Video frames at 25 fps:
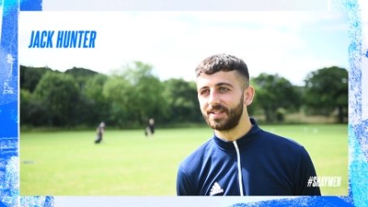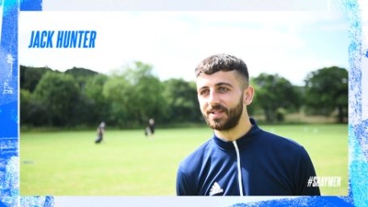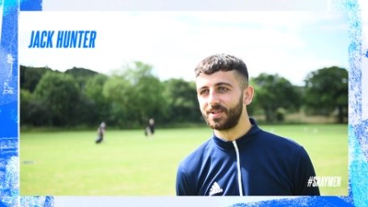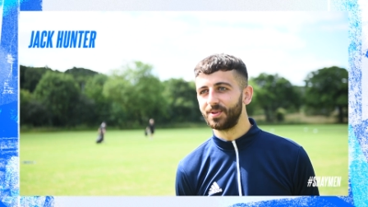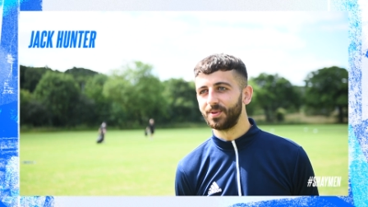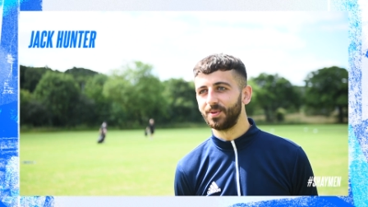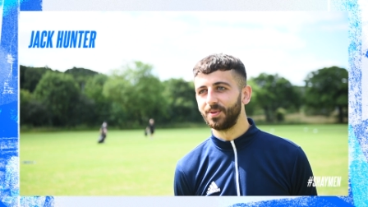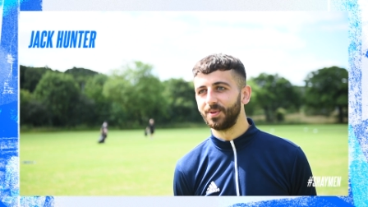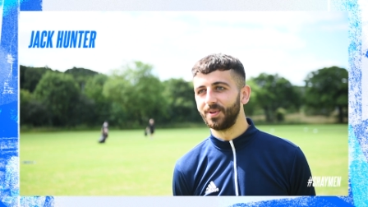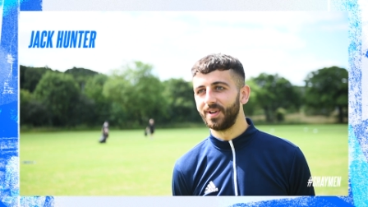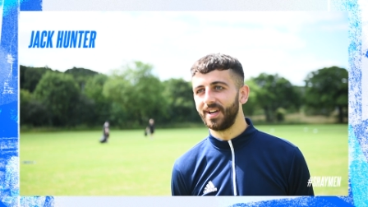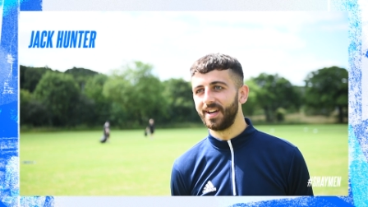
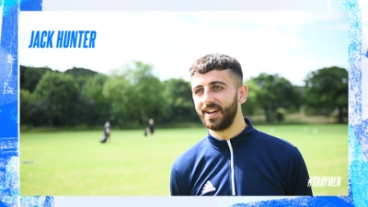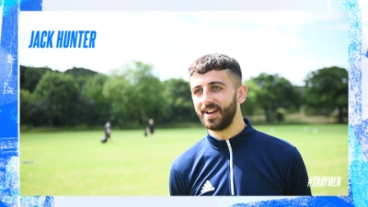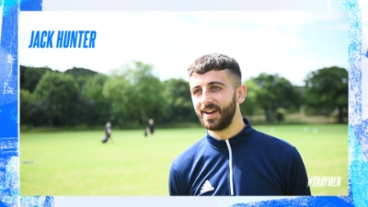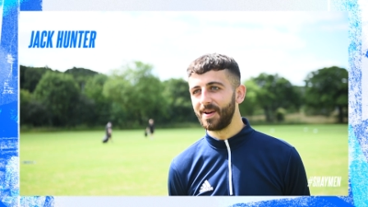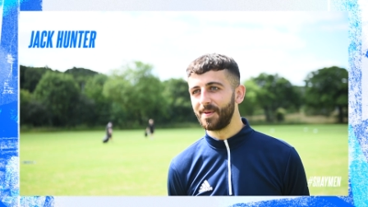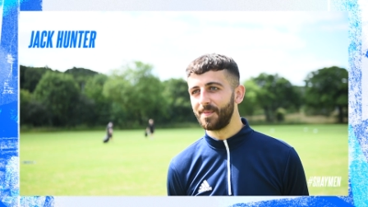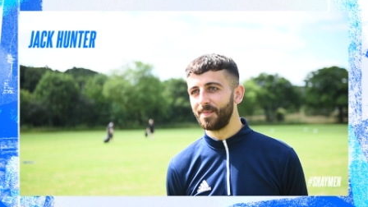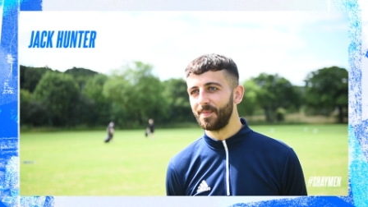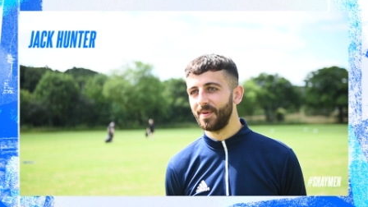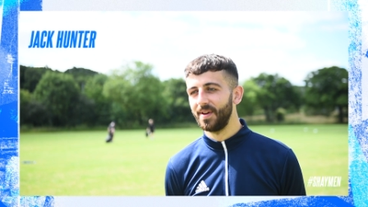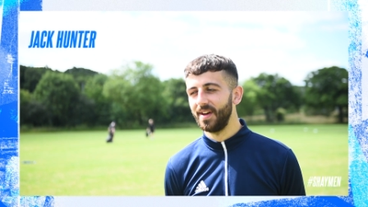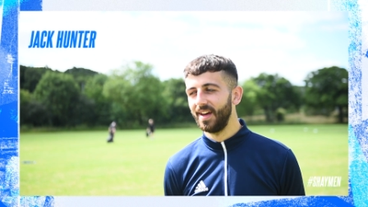So
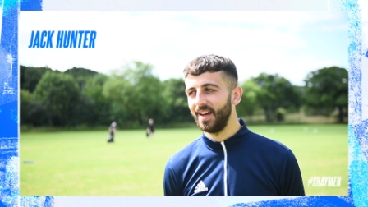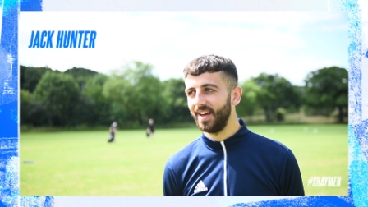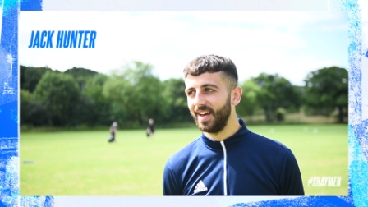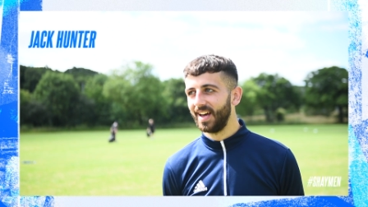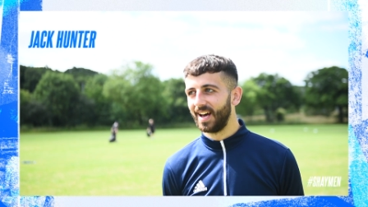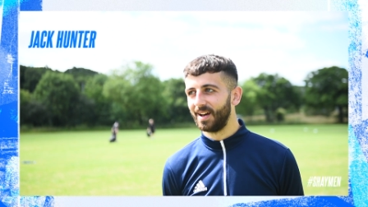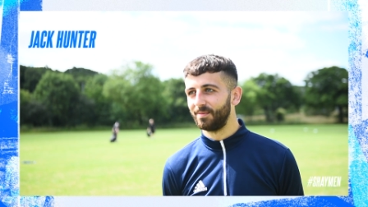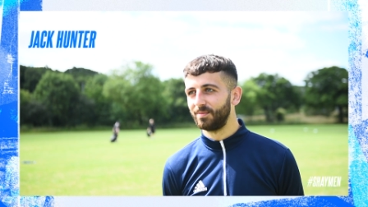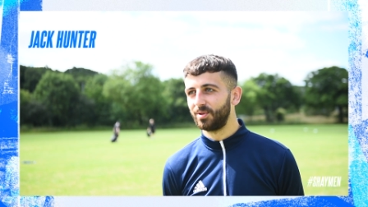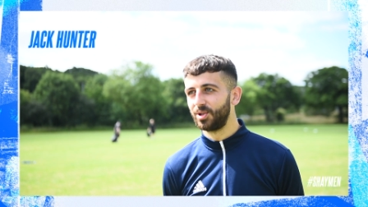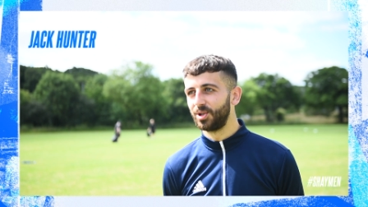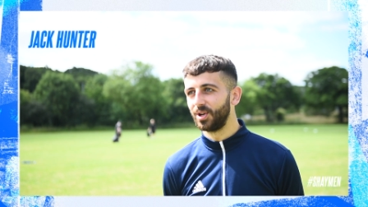um,
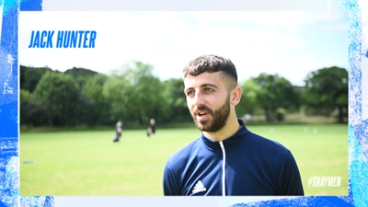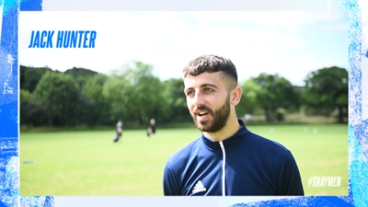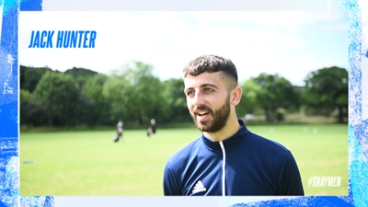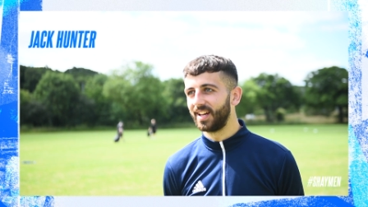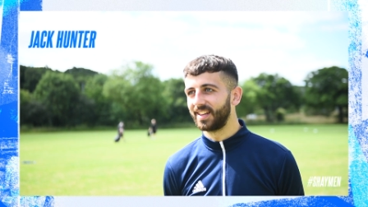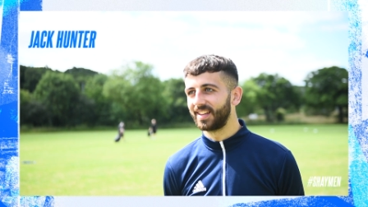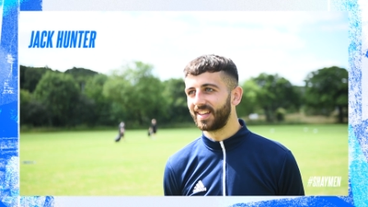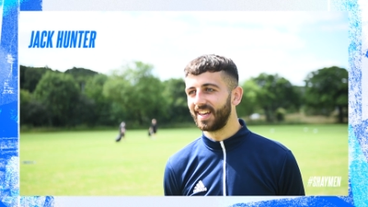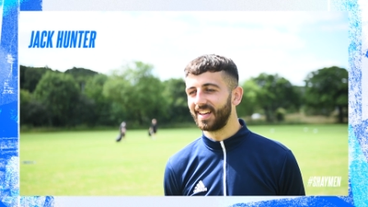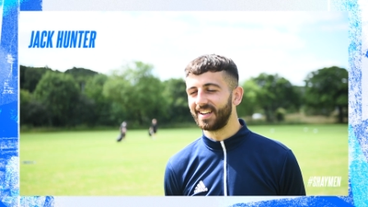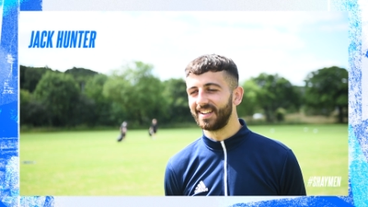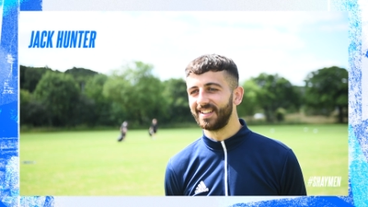I'm sure
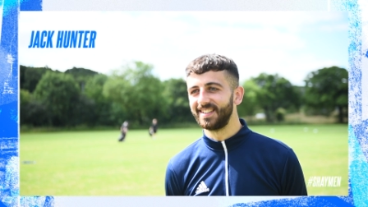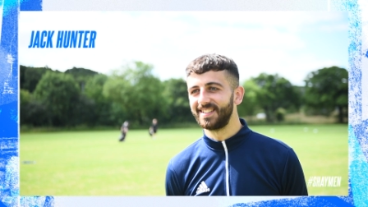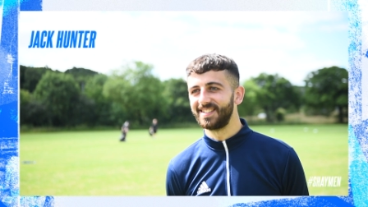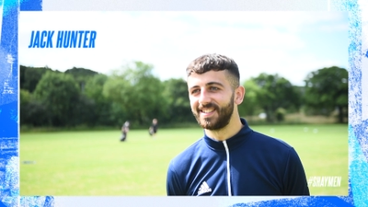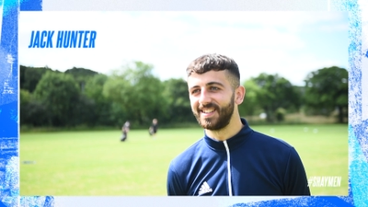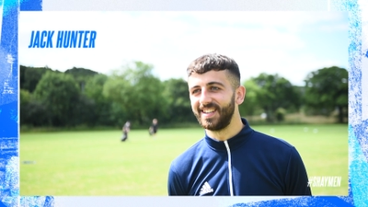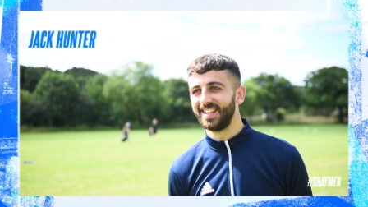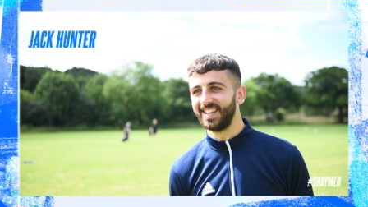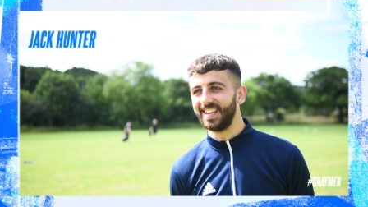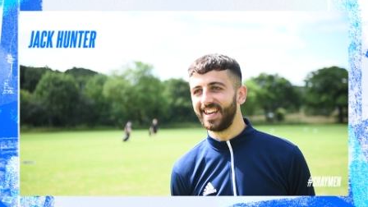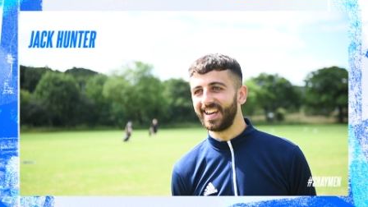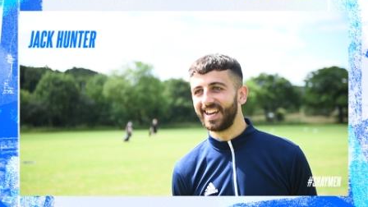I'll get to
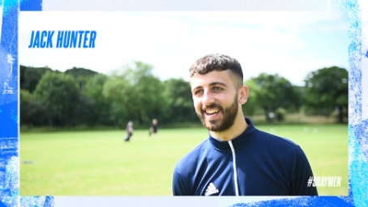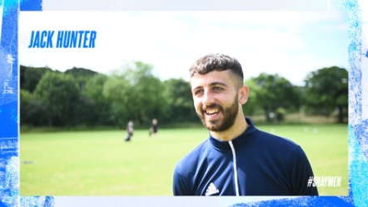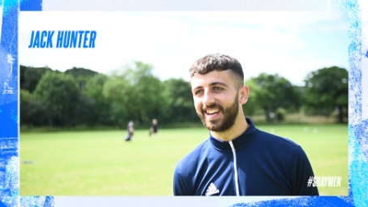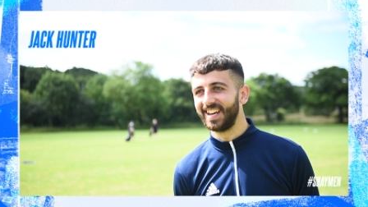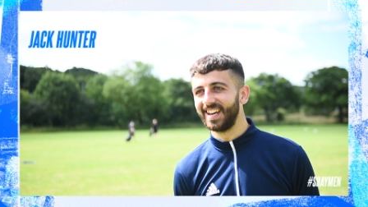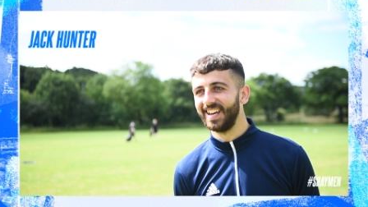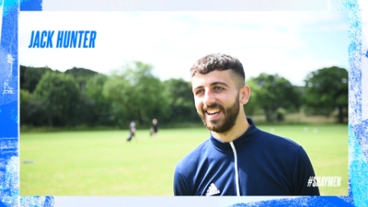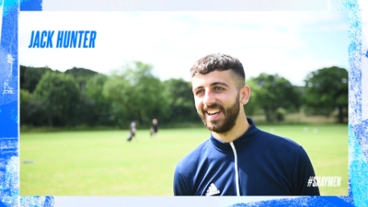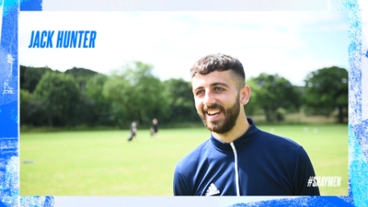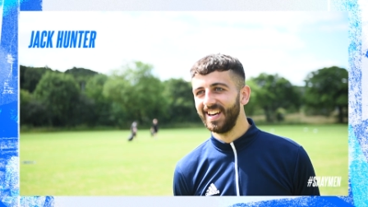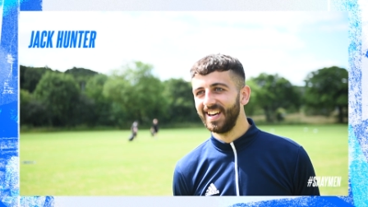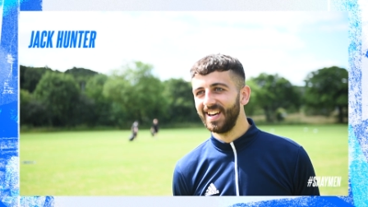see uh,